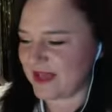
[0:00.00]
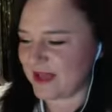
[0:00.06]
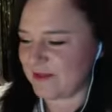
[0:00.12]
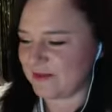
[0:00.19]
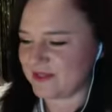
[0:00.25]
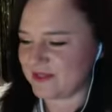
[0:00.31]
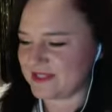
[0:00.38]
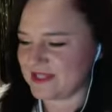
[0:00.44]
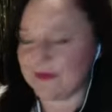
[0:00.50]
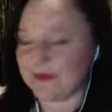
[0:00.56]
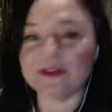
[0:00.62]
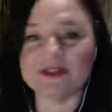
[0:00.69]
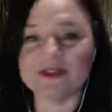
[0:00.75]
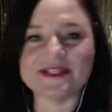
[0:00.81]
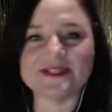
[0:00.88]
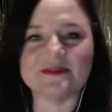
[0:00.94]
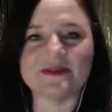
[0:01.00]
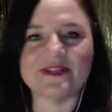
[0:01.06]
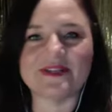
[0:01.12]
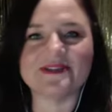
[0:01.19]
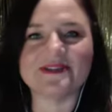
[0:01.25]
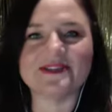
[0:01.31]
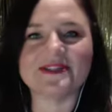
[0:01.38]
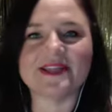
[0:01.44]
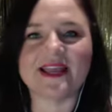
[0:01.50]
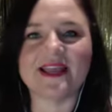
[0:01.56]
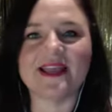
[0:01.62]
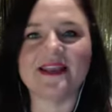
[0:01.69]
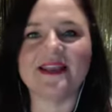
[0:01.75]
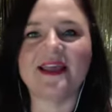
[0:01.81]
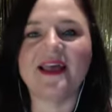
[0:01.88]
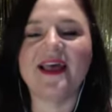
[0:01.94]
what's going on in someone else's
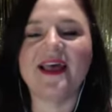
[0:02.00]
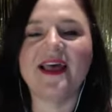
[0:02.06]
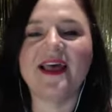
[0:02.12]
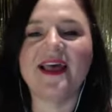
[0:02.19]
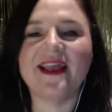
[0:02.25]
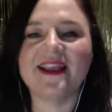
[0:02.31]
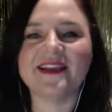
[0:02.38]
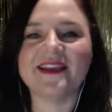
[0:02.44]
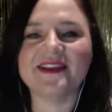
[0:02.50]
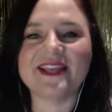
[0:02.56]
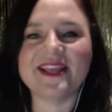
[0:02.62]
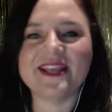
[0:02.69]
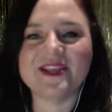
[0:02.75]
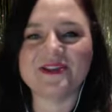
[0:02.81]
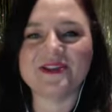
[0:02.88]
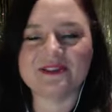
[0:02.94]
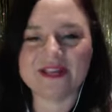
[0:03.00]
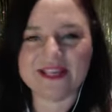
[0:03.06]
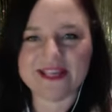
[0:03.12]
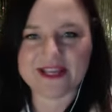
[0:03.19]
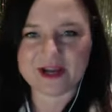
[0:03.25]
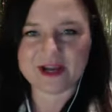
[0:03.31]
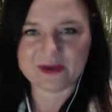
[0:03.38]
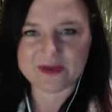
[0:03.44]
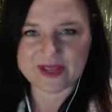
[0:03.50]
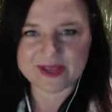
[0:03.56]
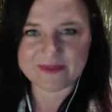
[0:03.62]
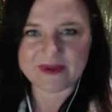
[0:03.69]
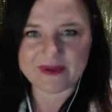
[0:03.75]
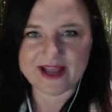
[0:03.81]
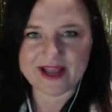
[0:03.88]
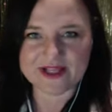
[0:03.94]
head. And I could hear your egoic
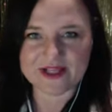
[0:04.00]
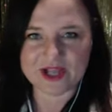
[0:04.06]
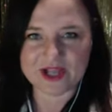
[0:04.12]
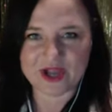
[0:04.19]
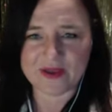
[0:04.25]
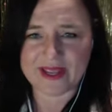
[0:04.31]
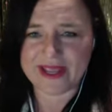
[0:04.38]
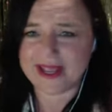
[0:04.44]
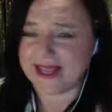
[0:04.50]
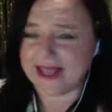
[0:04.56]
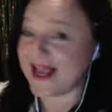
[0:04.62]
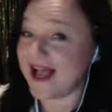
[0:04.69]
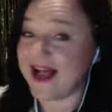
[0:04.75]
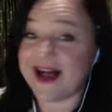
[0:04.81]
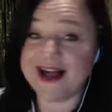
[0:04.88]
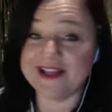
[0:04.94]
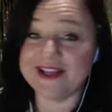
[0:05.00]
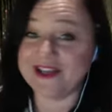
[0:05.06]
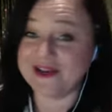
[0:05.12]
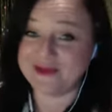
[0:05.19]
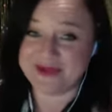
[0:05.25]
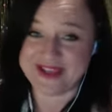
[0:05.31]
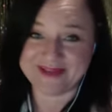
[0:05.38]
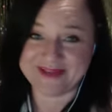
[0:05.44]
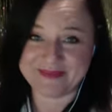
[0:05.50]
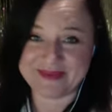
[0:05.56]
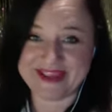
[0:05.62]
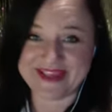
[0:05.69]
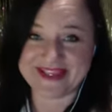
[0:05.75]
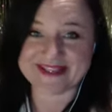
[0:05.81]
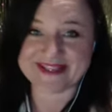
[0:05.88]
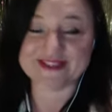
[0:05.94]
mind going and arguing,
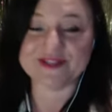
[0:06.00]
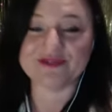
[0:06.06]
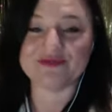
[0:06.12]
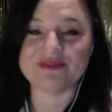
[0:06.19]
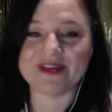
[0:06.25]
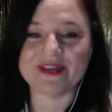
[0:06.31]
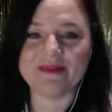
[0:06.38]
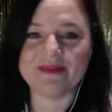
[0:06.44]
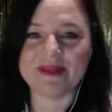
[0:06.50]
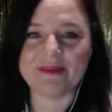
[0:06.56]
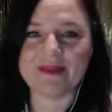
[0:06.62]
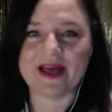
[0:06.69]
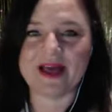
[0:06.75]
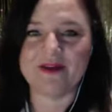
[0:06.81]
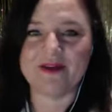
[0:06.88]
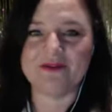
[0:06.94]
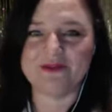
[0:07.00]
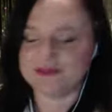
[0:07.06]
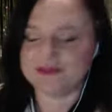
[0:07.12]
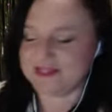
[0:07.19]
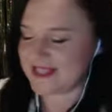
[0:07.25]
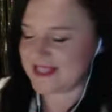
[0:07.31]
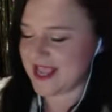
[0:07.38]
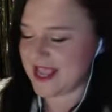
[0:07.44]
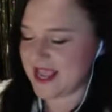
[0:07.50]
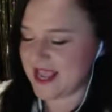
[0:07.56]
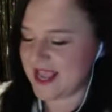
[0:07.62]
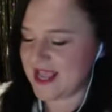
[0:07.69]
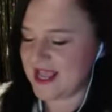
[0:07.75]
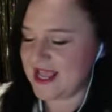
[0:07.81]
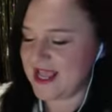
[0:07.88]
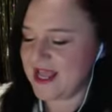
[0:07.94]
being extremely powerful,
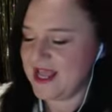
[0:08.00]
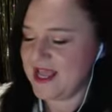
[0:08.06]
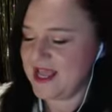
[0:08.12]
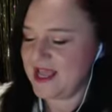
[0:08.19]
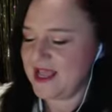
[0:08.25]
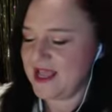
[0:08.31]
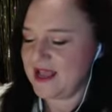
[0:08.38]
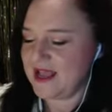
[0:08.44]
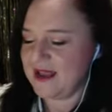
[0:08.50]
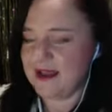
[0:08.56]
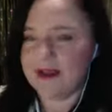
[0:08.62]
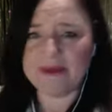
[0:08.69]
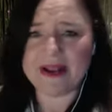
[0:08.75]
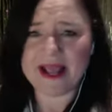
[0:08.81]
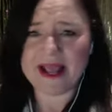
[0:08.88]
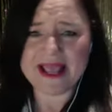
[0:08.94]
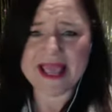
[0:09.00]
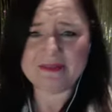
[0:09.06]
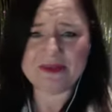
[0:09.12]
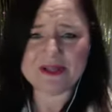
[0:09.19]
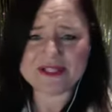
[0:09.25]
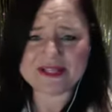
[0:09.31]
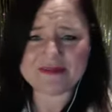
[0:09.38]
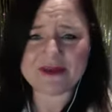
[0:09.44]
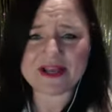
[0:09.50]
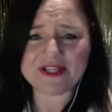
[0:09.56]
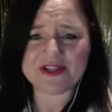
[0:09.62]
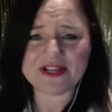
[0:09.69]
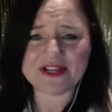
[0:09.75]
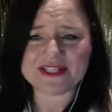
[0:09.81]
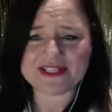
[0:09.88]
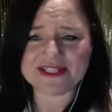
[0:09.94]
saying, but I am losing my
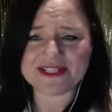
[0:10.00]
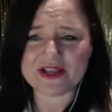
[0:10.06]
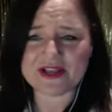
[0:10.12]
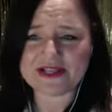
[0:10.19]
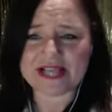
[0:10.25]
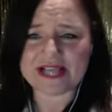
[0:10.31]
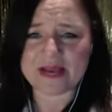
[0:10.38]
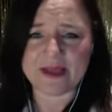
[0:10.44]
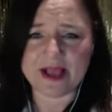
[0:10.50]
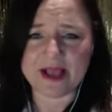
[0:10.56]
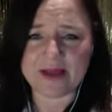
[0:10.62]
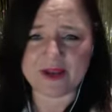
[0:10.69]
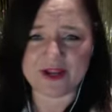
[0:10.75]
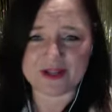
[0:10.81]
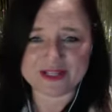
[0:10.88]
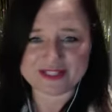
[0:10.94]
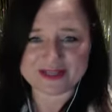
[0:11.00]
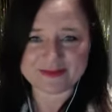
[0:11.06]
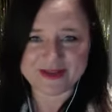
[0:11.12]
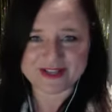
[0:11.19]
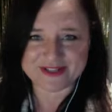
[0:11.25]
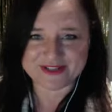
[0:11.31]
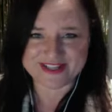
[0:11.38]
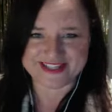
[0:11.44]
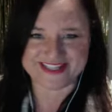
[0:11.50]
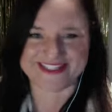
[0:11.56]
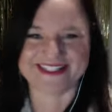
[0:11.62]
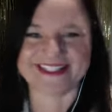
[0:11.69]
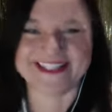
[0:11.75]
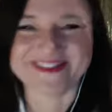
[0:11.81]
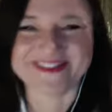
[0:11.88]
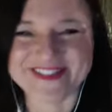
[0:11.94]
choices. Don't tell me I'm not losing my
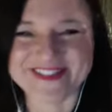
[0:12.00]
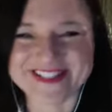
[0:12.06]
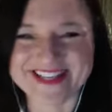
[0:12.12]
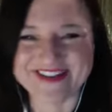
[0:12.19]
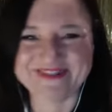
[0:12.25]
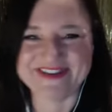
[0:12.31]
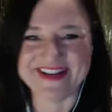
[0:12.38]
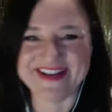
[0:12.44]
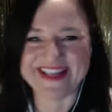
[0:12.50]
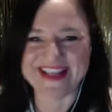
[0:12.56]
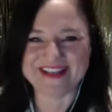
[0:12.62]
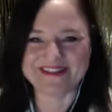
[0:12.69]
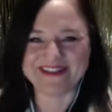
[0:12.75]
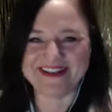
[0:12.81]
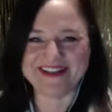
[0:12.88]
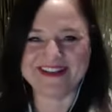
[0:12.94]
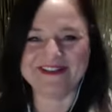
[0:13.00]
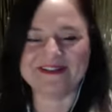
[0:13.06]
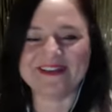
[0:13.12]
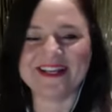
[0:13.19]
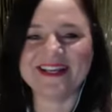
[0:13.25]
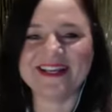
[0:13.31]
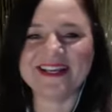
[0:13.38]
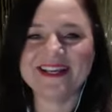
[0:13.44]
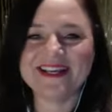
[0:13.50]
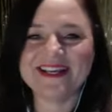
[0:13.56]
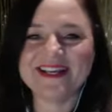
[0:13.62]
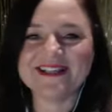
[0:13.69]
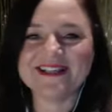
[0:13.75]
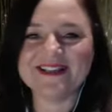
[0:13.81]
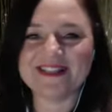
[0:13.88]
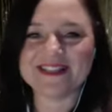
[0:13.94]
choices. I was getting really angry and annoyed.
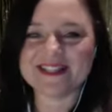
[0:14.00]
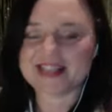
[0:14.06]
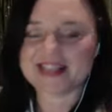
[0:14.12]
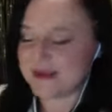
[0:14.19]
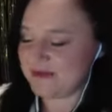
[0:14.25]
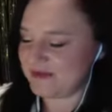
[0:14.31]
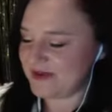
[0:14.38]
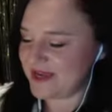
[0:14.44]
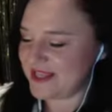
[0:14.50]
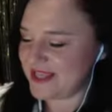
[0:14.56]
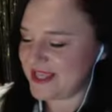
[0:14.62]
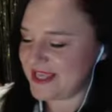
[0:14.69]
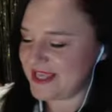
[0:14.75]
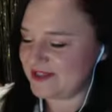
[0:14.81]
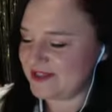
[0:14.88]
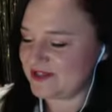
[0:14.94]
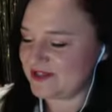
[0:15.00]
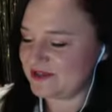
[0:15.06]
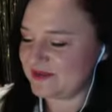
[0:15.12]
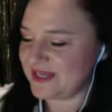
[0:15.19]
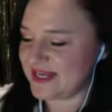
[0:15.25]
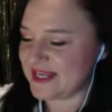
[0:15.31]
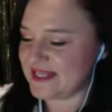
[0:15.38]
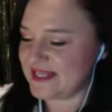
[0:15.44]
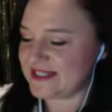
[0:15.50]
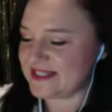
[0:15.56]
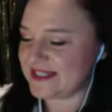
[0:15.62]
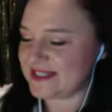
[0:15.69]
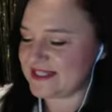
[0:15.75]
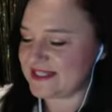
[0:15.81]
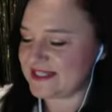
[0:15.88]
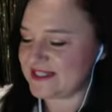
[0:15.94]
So just keep breathing into it. And
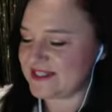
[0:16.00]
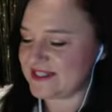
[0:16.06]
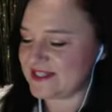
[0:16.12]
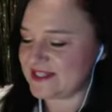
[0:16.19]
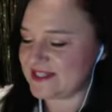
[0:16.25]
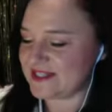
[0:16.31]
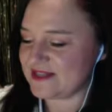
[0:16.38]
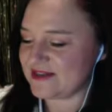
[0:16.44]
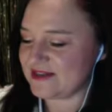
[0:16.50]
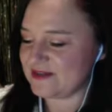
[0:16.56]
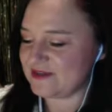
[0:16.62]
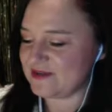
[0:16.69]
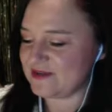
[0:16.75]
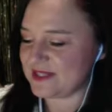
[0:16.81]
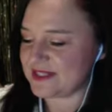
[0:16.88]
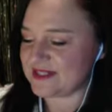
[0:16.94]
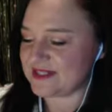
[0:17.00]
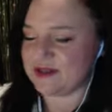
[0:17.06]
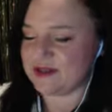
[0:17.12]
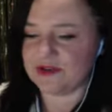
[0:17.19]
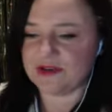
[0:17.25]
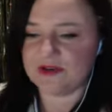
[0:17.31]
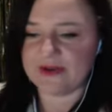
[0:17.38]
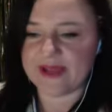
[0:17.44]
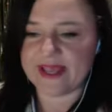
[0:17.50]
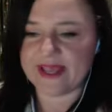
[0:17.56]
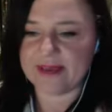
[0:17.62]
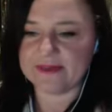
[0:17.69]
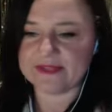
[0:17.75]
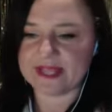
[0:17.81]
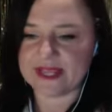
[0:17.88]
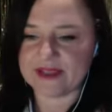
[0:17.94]
it's just a thought. It's not who I
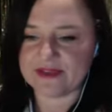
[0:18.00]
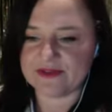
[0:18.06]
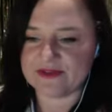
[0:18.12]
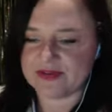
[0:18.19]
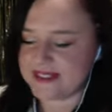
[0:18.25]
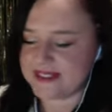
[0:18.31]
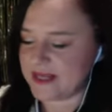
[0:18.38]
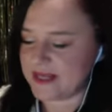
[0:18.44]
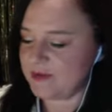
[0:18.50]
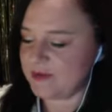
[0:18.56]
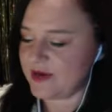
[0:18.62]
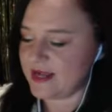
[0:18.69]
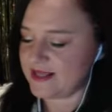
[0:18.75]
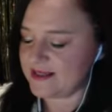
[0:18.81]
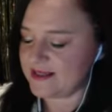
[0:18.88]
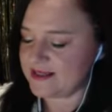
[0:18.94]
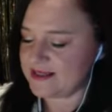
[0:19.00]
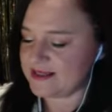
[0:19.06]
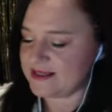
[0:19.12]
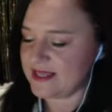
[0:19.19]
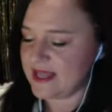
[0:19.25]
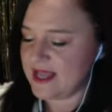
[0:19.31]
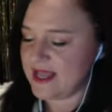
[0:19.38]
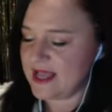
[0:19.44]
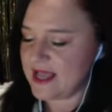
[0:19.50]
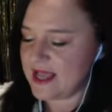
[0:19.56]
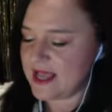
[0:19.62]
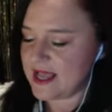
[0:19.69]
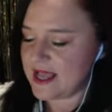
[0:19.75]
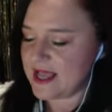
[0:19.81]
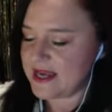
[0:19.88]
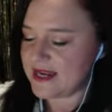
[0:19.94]
am. Take 3 deep breaths.
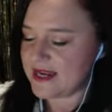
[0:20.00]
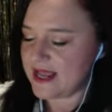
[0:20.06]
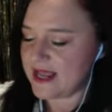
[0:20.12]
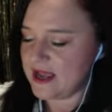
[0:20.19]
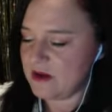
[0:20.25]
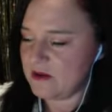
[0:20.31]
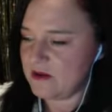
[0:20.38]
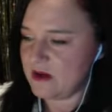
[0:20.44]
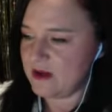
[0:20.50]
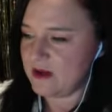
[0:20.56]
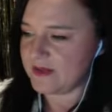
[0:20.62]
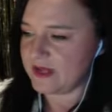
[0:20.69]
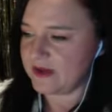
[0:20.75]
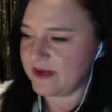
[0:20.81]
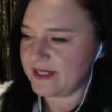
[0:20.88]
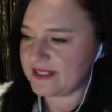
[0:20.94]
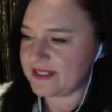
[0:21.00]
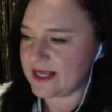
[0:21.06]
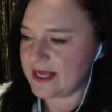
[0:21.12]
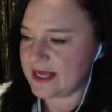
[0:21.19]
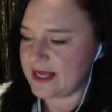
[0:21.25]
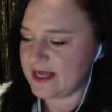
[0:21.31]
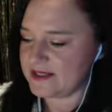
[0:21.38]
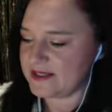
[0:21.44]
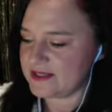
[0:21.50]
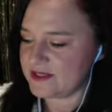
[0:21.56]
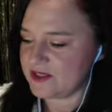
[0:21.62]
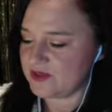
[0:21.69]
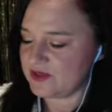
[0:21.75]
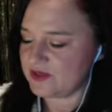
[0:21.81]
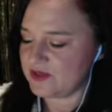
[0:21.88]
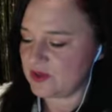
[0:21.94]
And now I'm going to ask
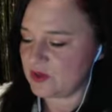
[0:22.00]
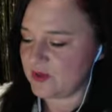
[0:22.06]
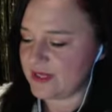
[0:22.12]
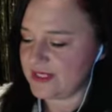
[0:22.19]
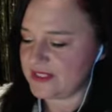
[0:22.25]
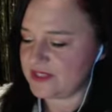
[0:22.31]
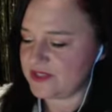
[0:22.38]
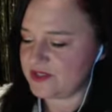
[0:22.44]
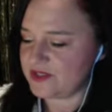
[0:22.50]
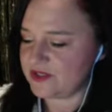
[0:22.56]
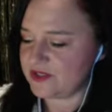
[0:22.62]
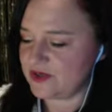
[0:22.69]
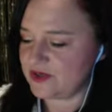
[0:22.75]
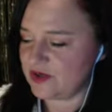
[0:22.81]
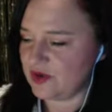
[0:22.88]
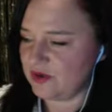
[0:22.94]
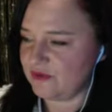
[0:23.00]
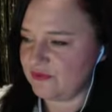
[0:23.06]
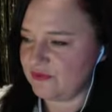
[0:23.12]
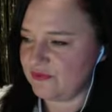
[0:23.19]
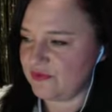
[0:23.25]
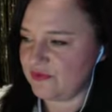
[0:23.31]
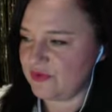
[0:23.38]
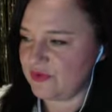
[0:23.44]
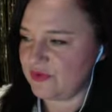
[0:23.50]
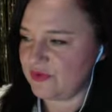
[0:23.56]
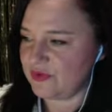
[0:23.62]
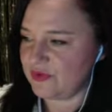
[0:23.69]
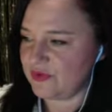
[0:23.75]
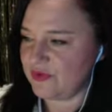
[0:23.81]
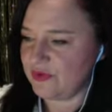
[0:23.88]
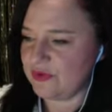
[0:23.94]
you the question of,
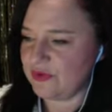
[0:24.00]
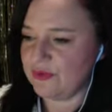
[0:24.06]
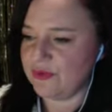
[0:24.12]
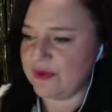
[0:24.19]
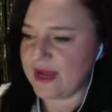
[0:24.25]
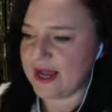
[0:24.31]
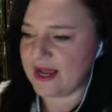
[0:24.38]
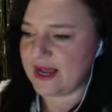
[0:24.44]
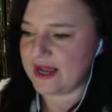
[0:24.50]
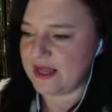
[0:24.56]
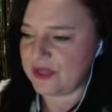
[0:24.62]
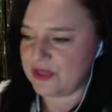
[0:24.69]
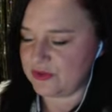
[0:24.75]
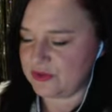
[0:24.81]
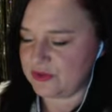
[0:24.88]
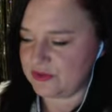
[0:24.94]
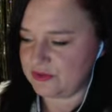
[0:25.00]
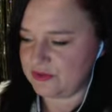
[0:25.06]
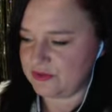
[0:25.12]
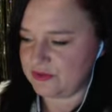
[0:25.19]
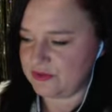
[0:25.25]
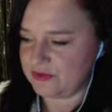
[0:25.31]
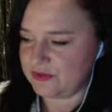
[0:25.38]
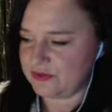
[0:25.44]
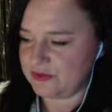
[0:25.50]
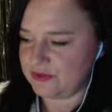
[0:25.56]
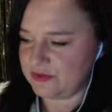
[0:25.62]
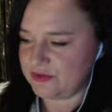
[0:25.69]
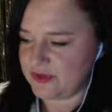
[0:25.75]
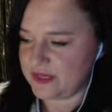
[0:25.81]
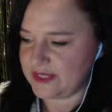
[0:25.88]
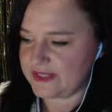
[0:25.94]
who are you?
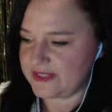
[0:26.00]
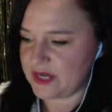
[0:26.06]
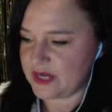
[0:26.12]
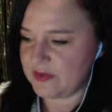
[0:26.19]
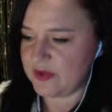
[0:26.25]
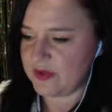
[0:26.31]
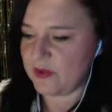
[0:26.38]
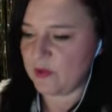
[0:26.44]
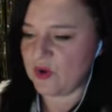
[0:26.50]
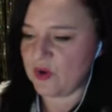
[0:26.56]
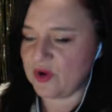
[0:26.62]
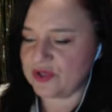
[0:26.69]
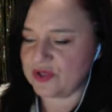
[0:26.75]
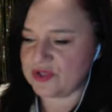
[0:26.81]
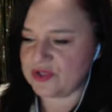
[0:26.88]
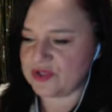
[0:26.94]
And tell me what